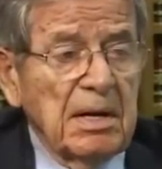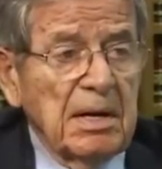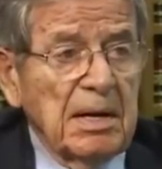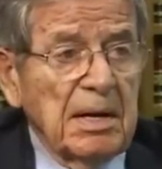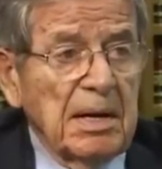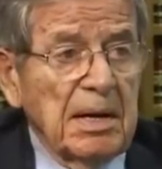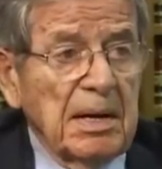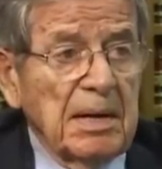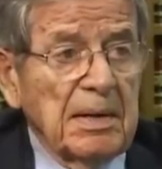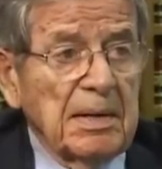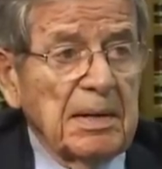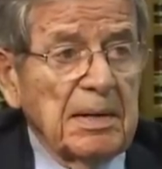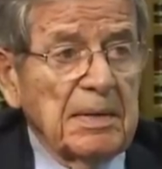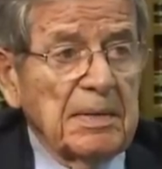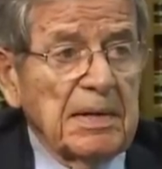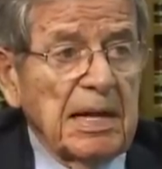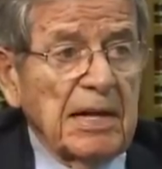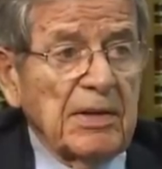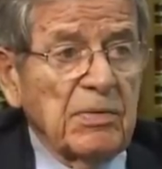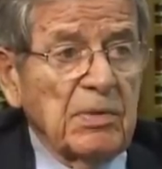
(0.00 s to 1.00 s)
and uh,
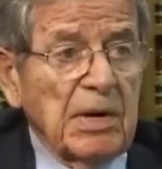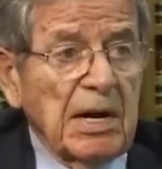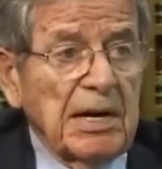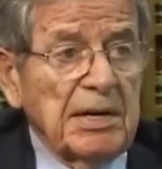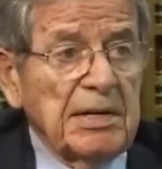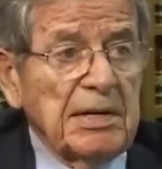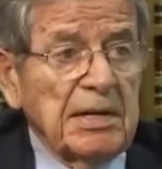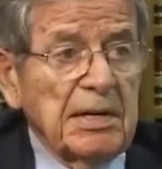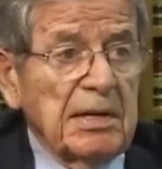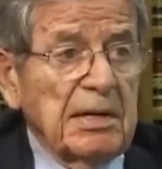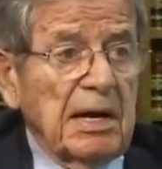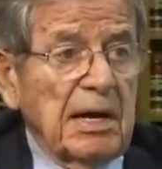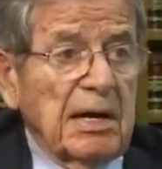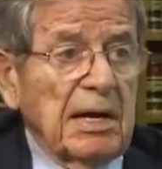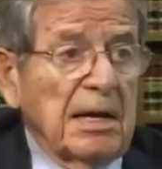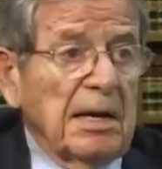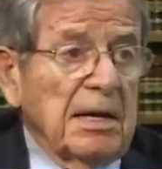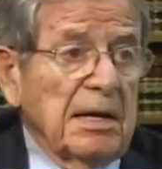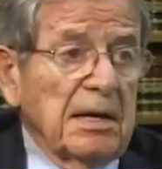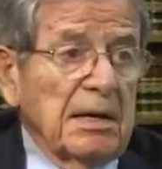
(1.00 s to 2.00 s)
that's what I did.
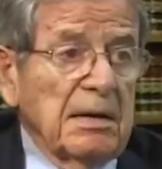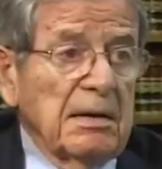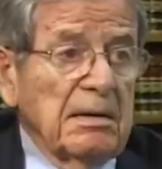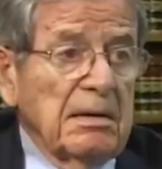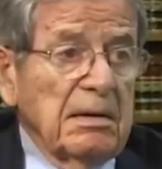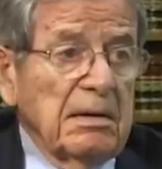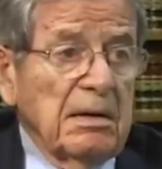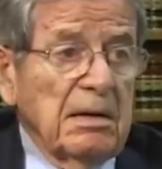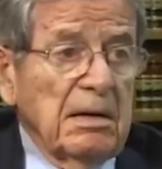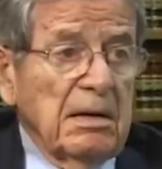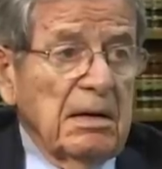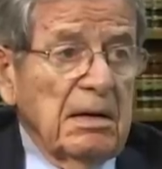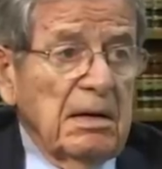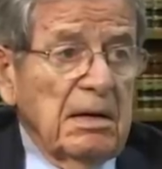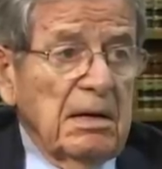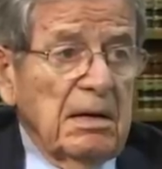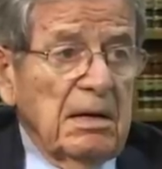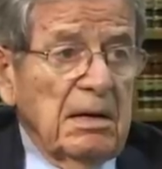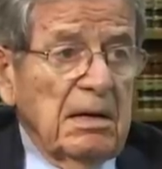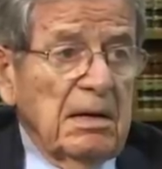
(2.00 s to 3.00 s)
I
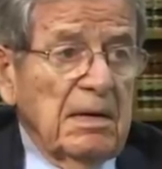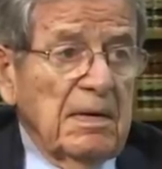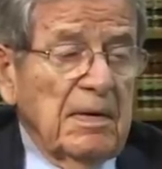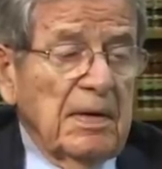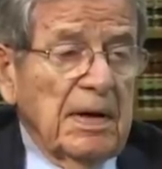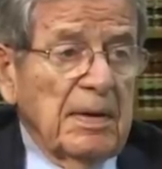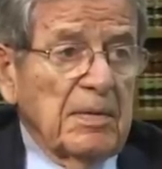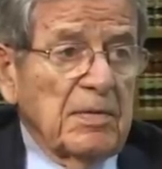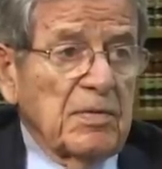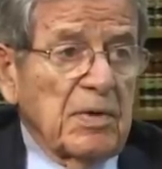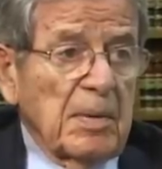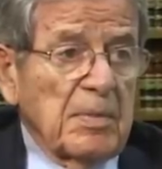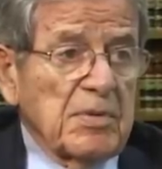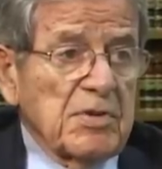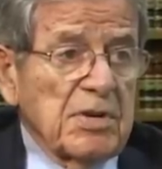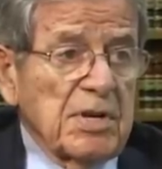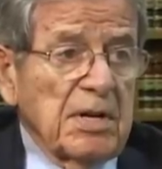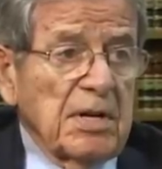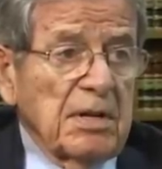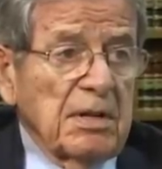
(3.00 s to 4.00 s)
uh, I was
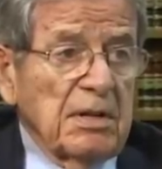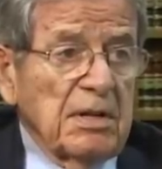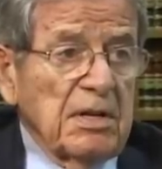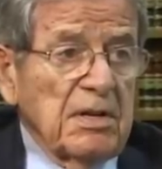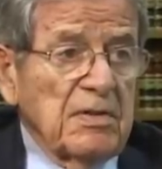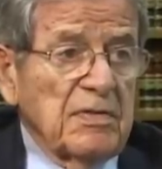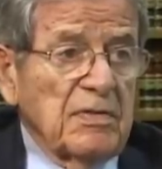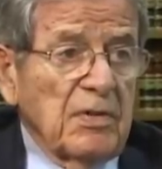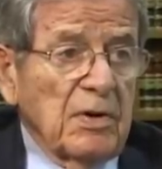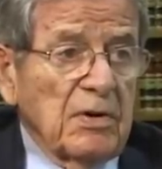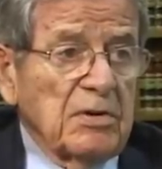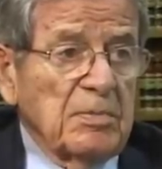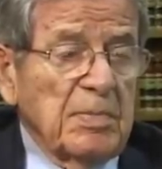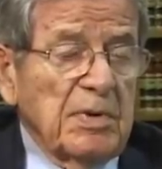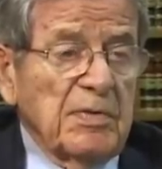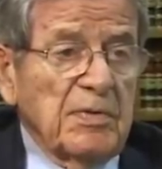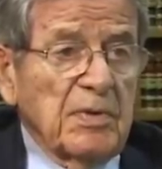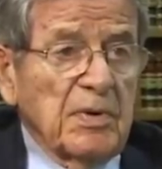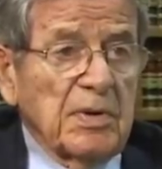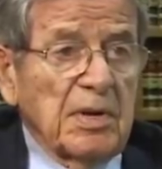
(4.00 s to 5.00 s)
representing these folks
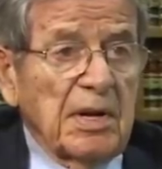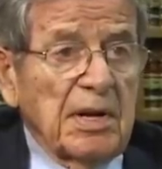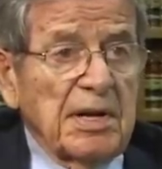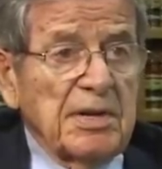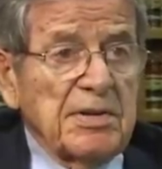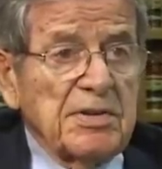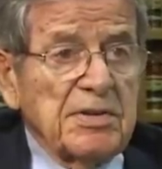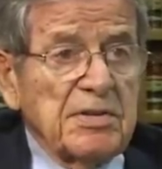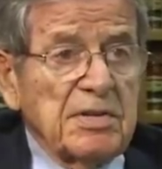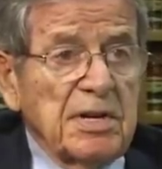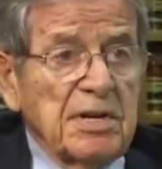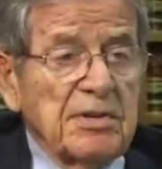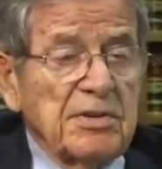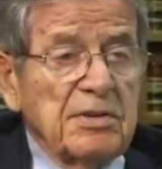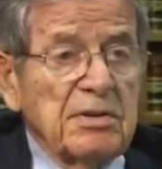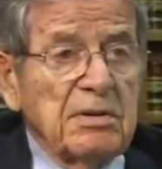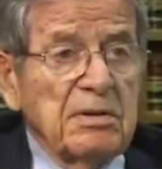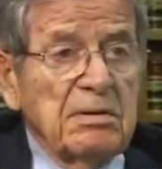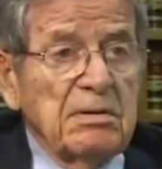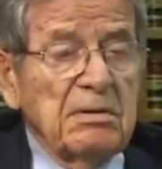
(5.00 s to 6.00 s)
before the
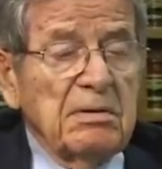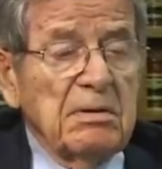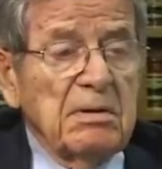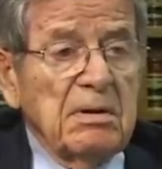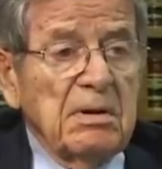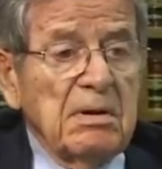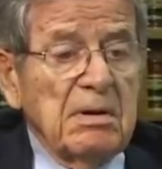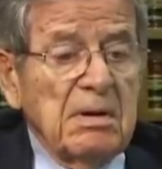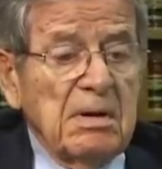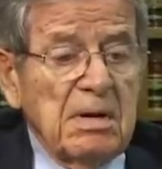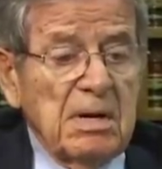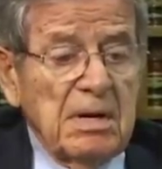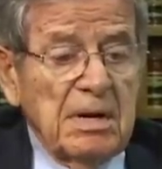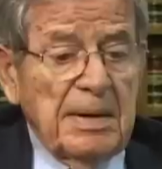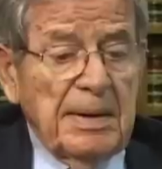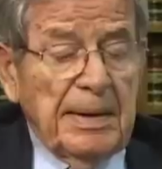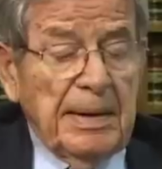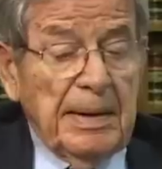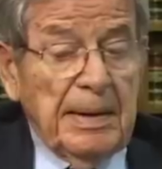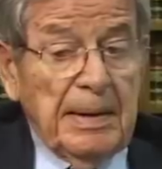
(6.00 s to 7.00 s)
legislature,
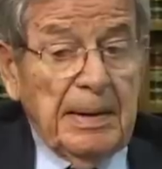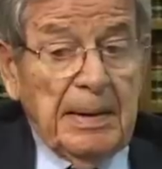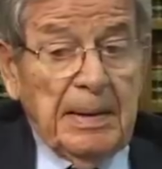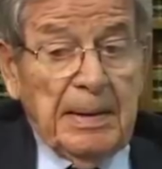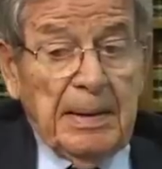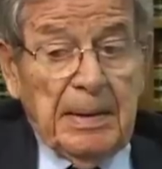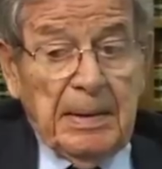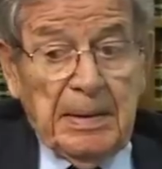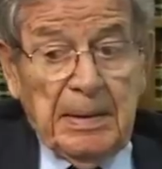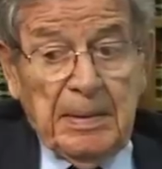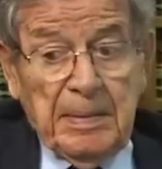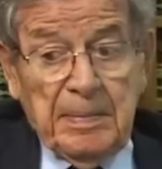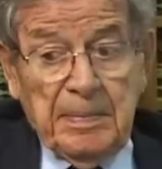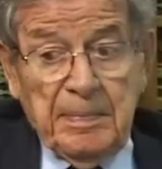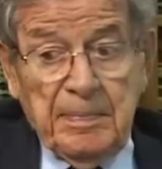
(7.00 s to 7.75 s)
and uh,